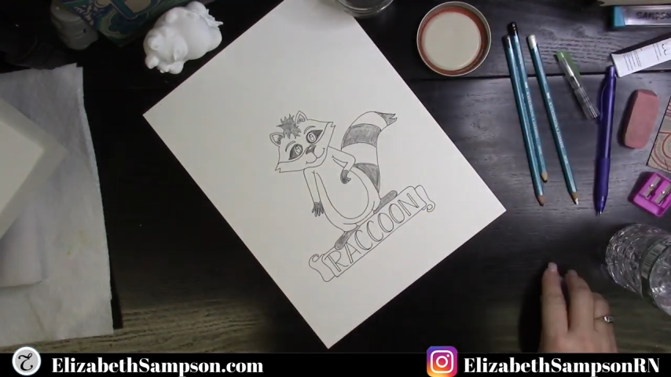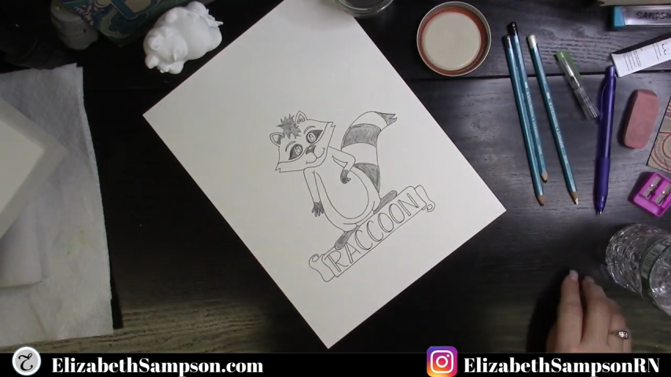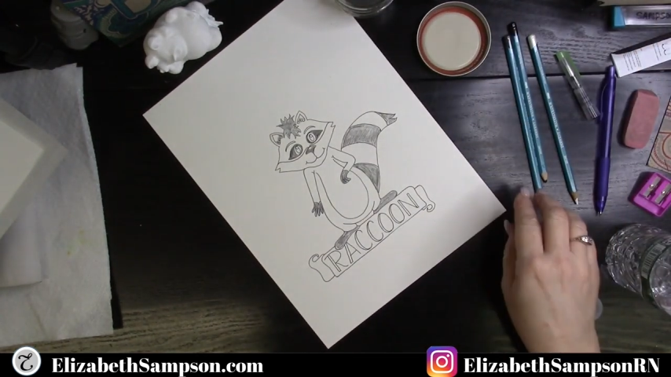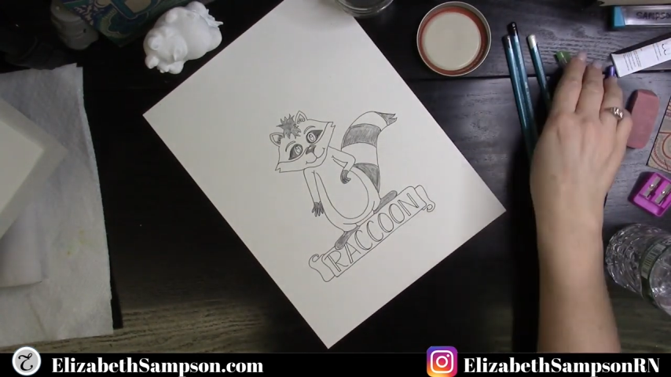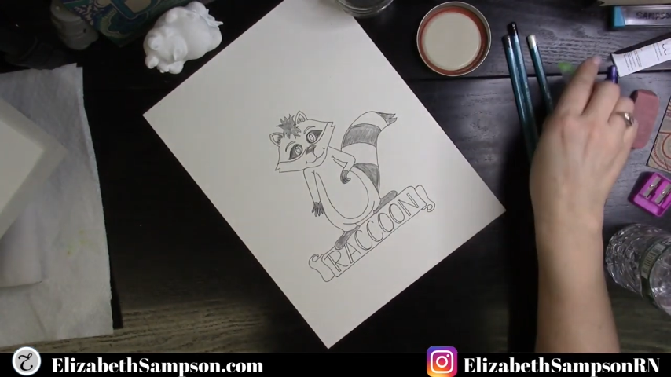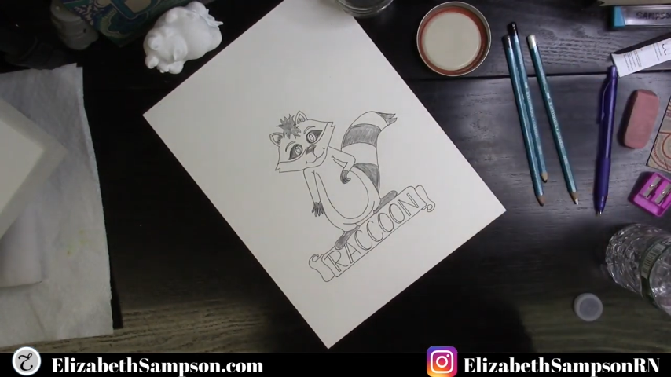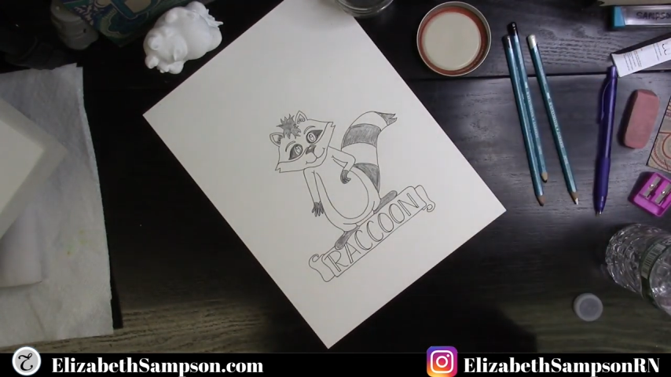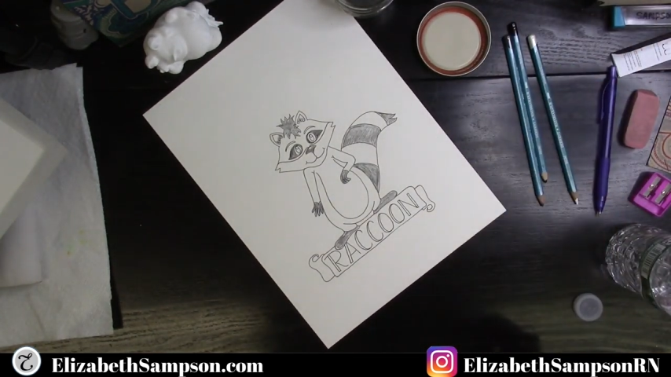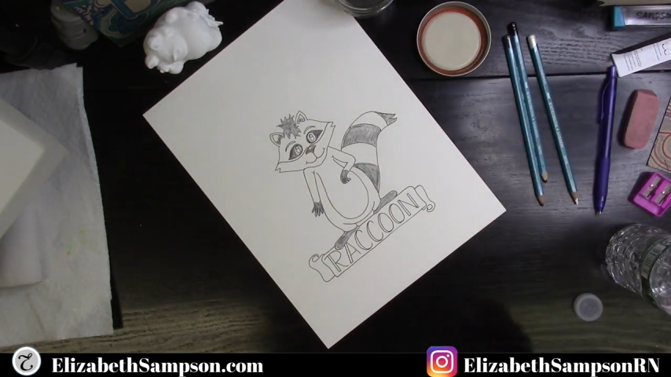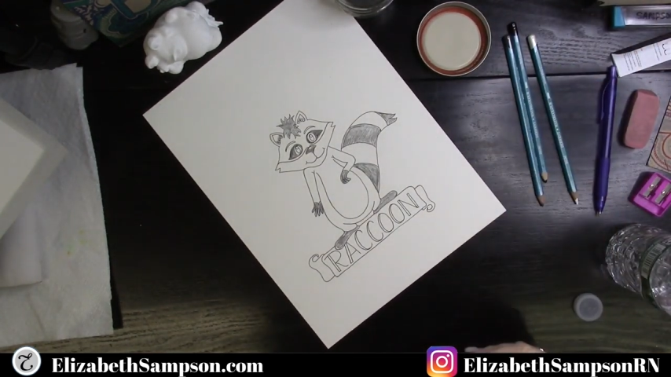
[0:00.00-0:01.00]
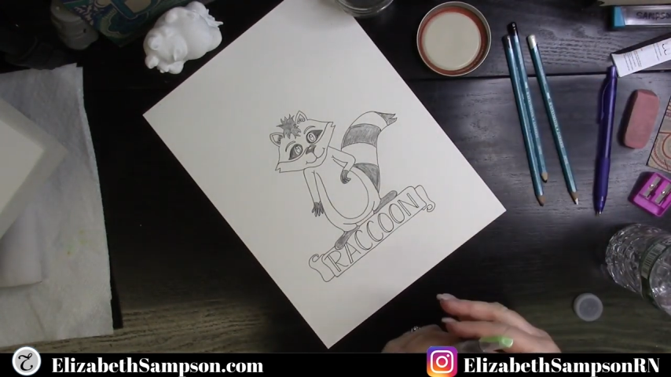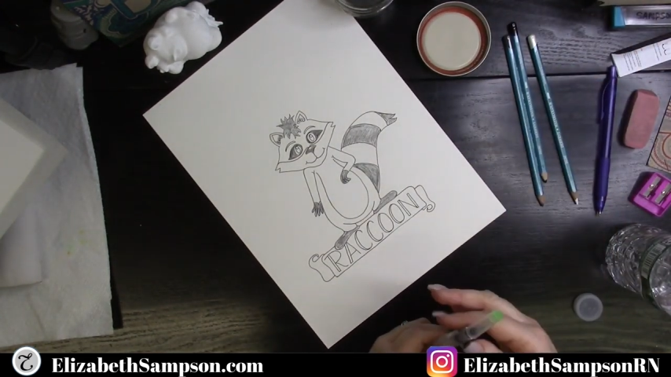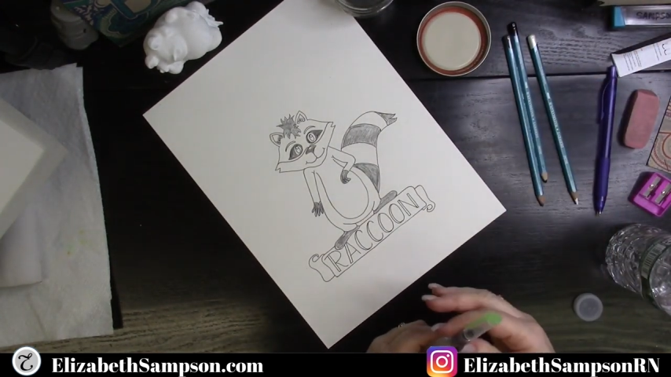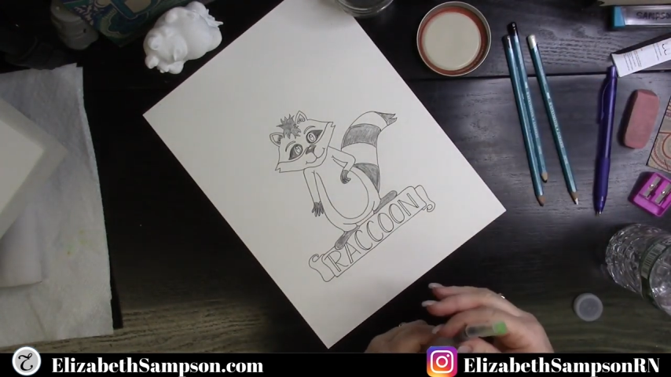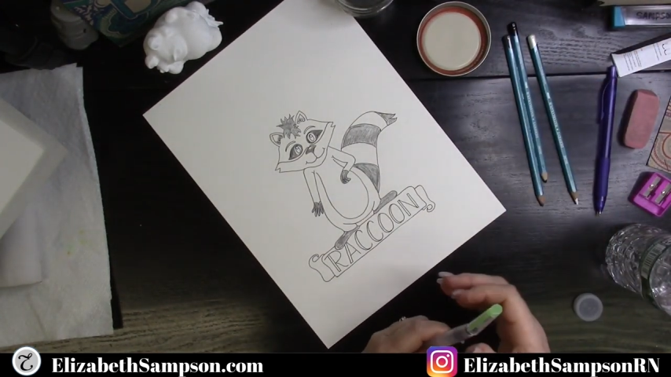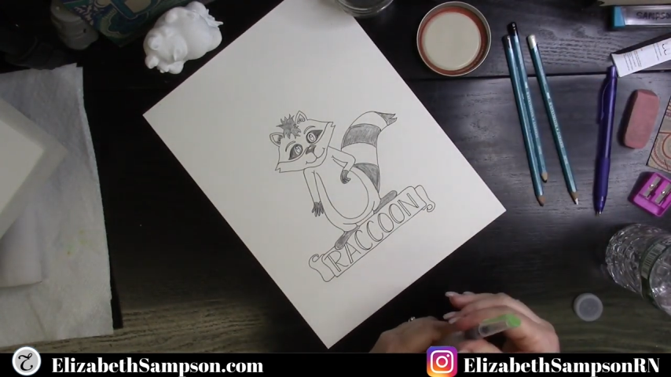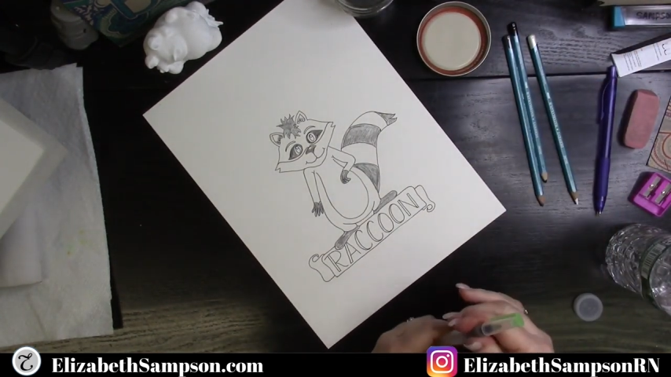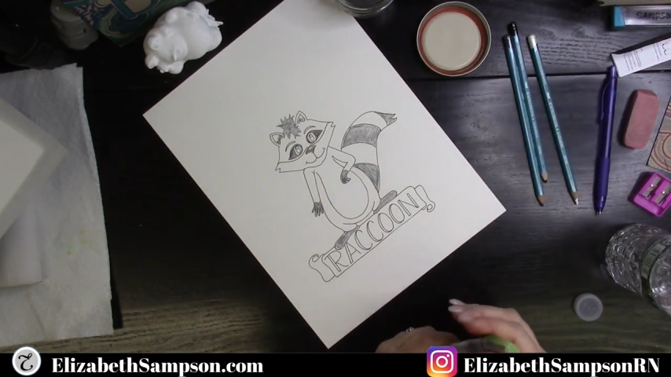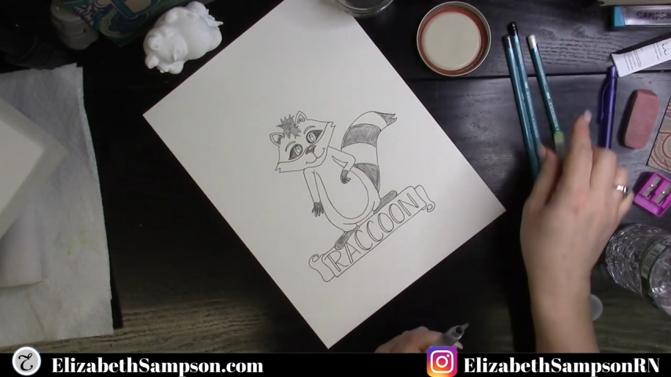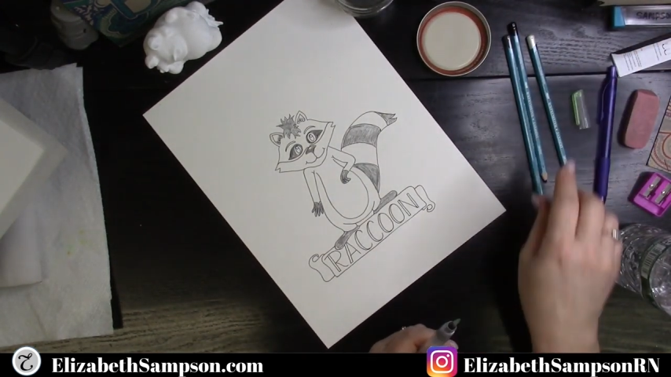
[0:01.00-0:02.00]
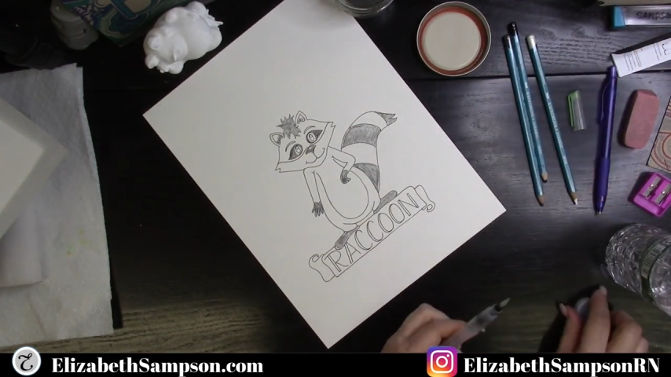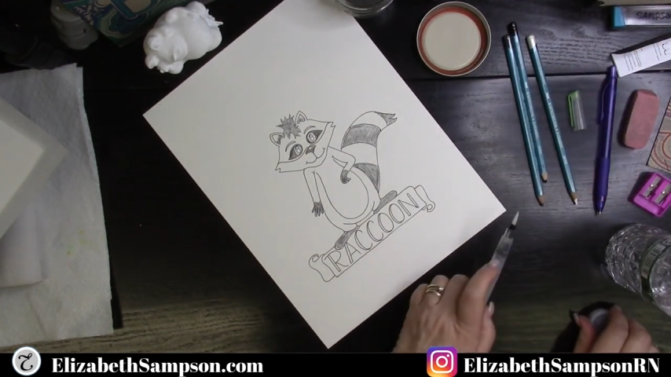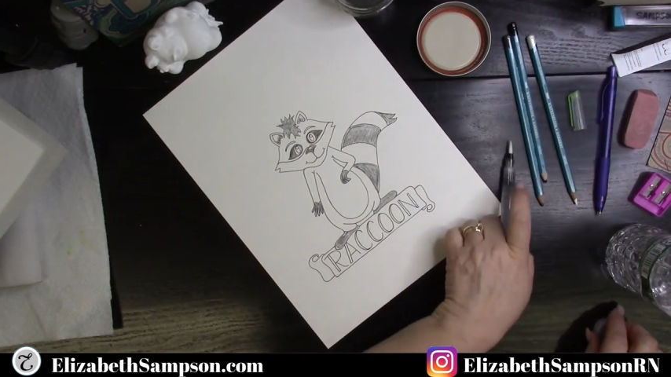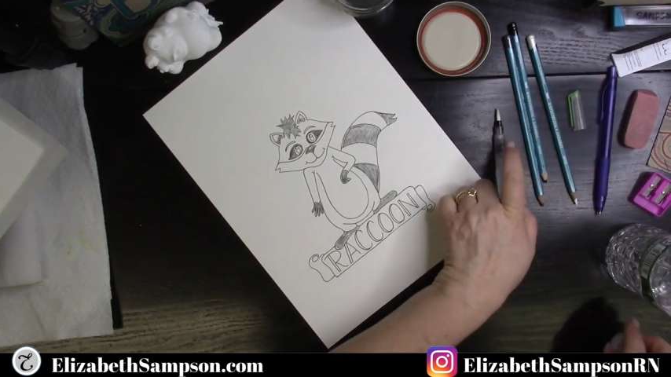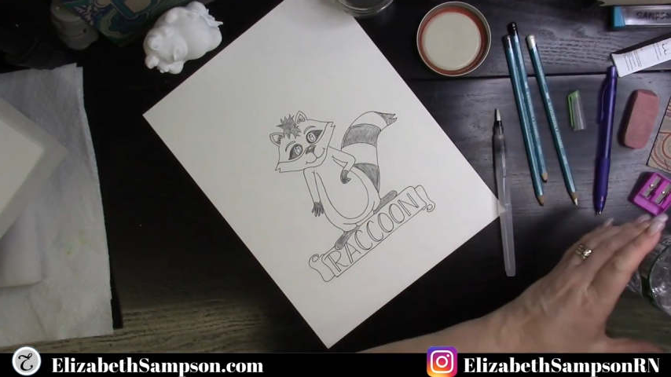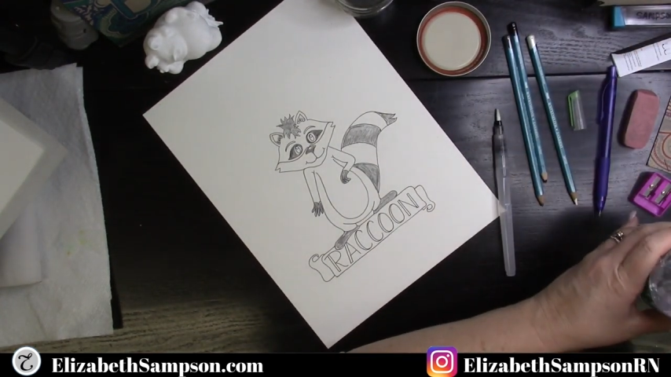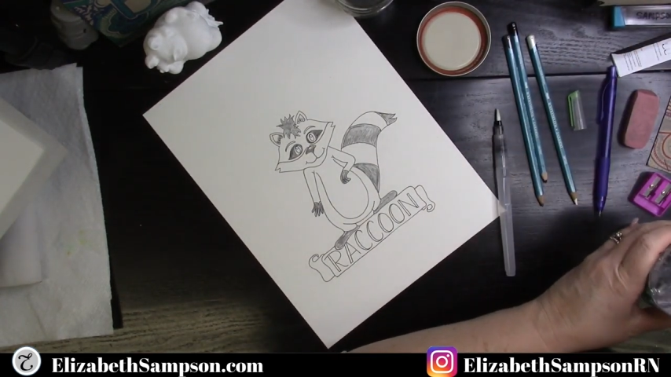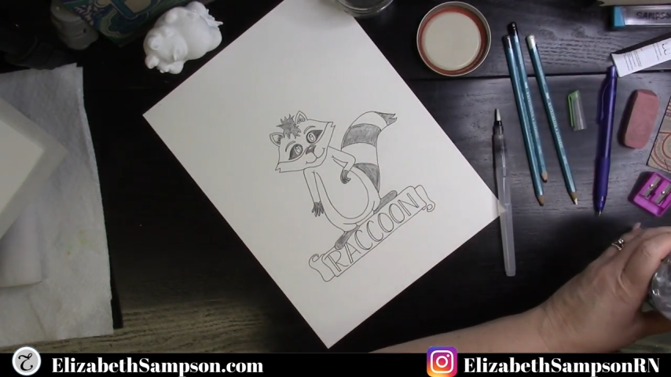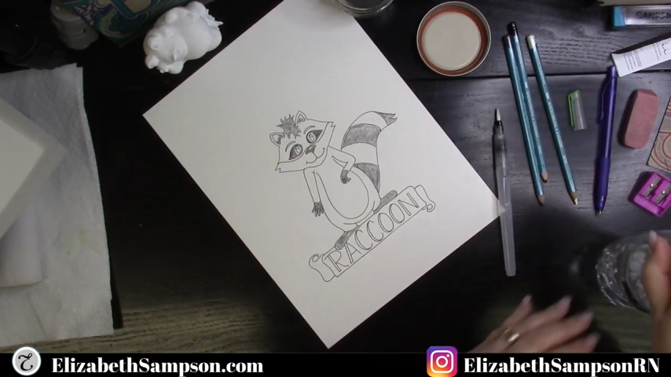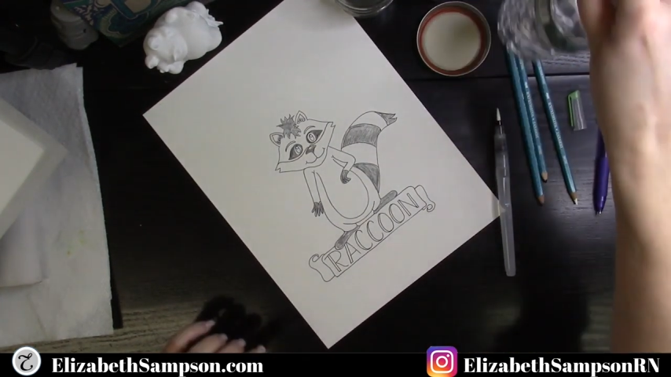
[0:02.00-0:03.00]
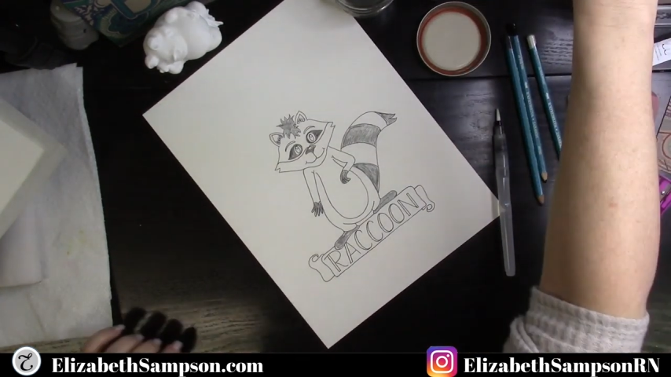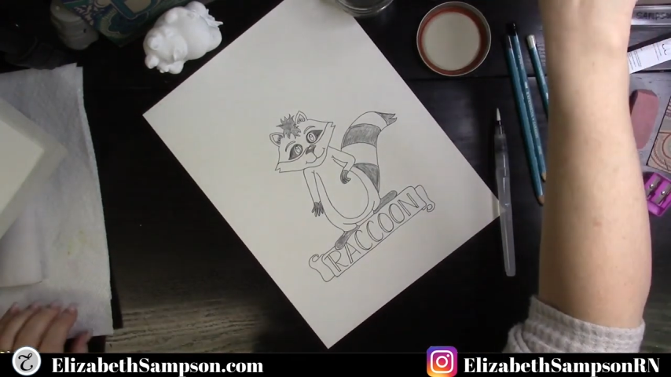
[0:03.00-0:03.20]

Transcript: Nobody's mouth can be seen.